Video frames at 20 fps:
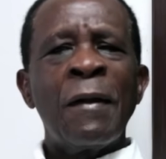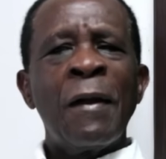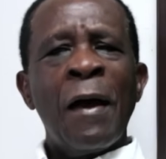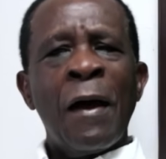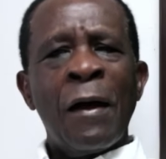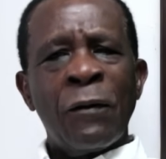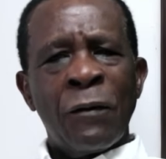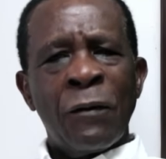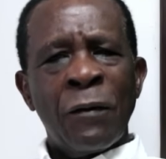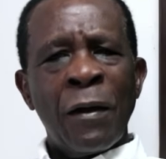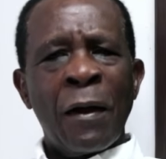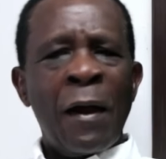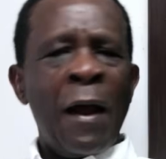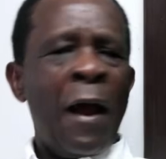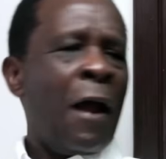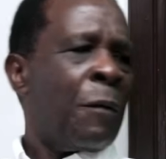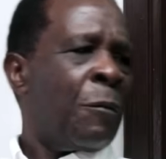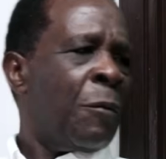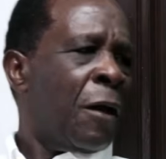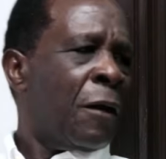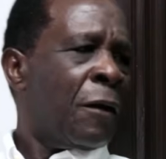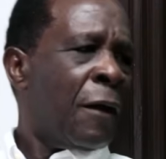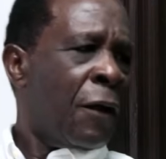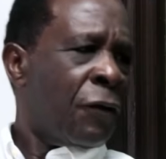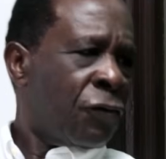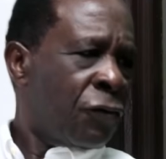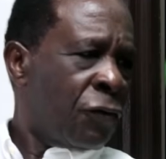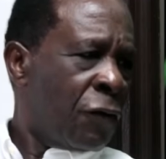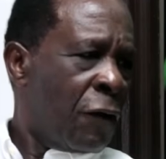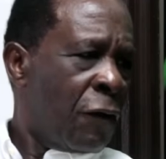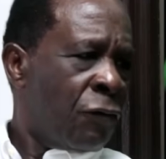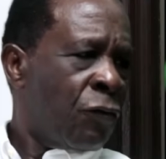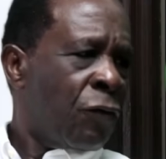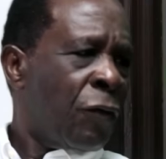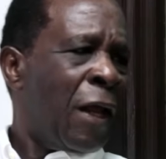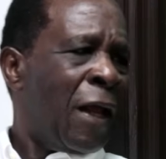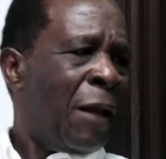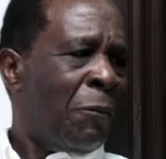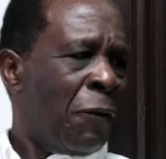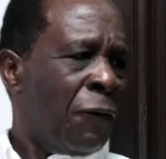other Caribbean nationals who
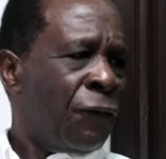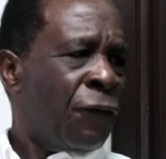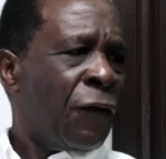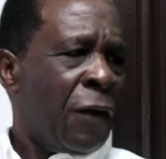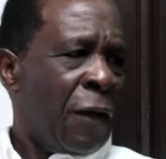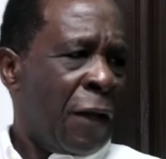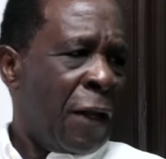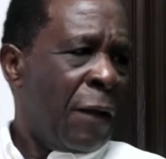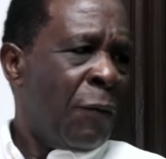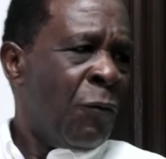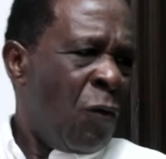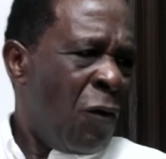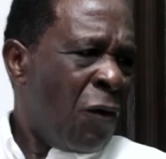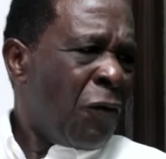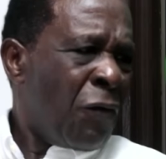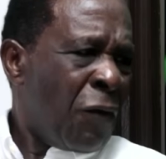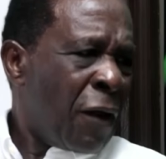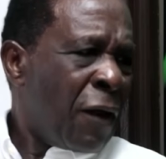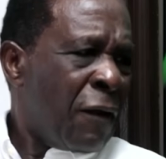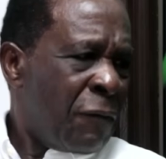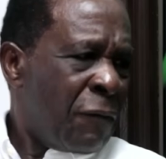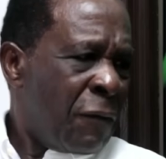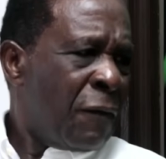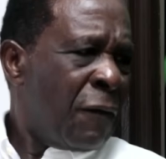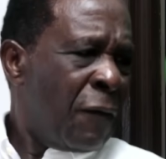came in for the game, or cricket